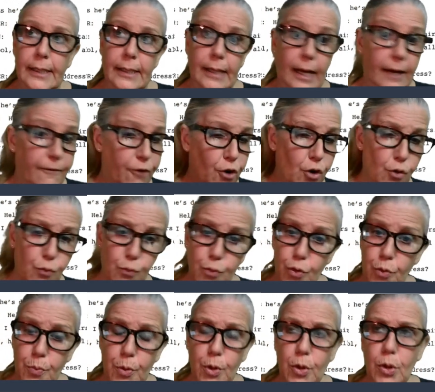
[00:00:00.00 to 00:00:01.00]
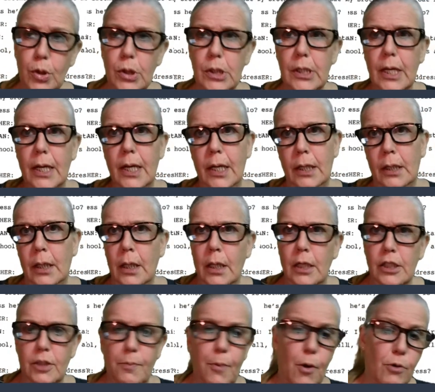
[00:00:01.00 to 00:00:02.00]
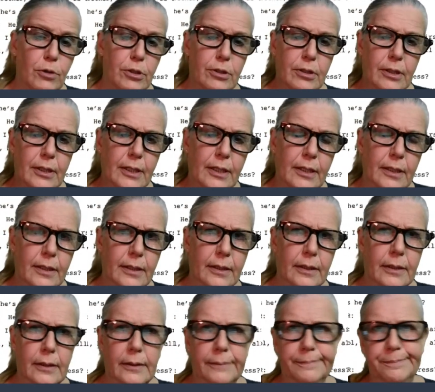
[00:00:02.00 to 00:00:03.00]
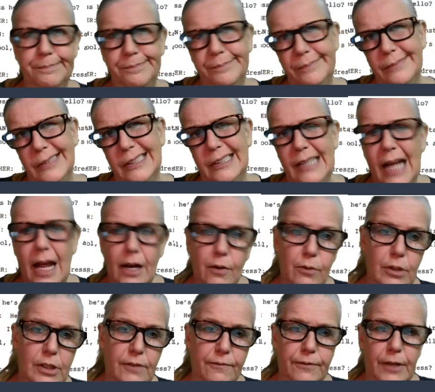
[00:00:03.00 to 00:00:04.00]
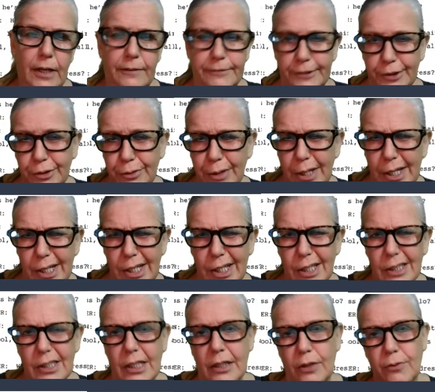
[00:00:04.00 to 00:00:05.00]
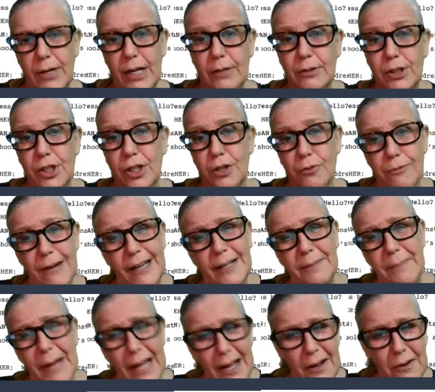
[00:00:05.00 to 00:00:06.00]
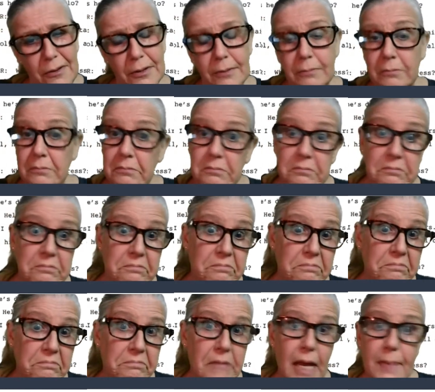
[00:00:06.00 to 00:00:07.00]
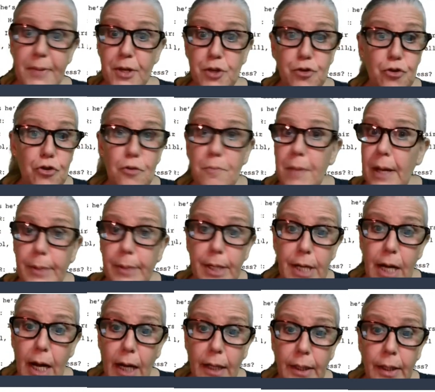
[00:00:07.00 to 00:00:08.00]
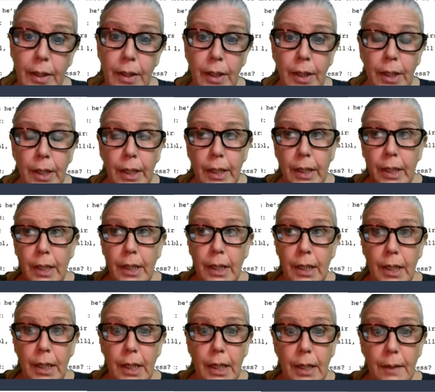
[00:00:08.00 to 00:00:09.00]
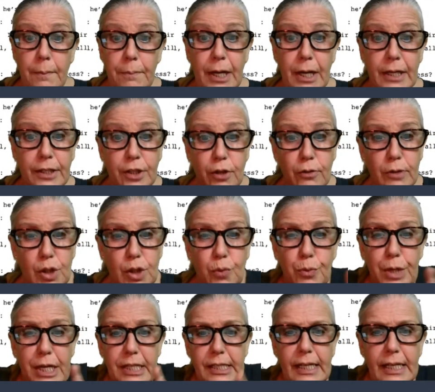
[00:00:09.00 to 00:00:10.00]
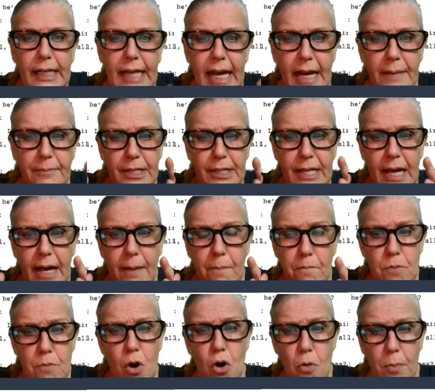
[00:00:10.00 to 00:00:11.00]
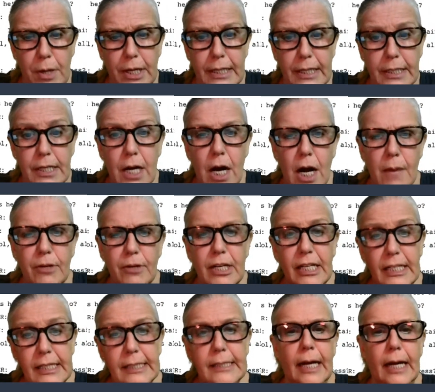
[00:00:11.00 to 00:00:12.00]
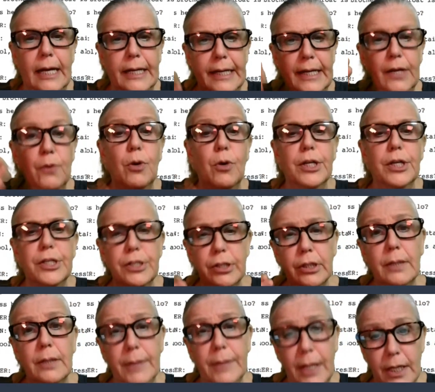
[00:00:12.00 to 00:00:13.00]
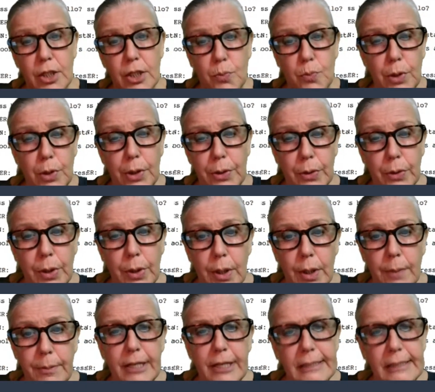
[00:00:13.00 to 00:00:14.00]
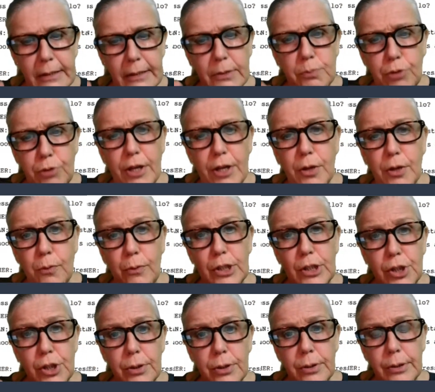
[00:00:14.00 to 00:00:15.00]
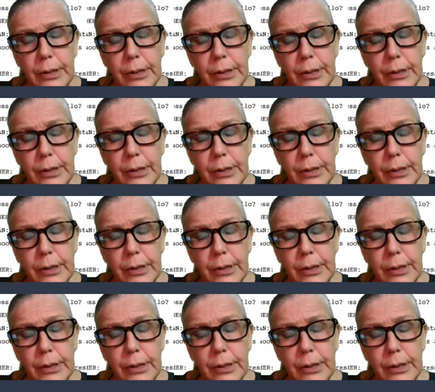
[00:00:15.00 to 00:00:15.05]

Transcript: I've heard rumors that supposedly Zach was involved in drugs and Greg was going to rat him out. Maybe true, maybe not. But there was a reason it came to that moment in time where he decided he wanted to eliminate his brother because his brother was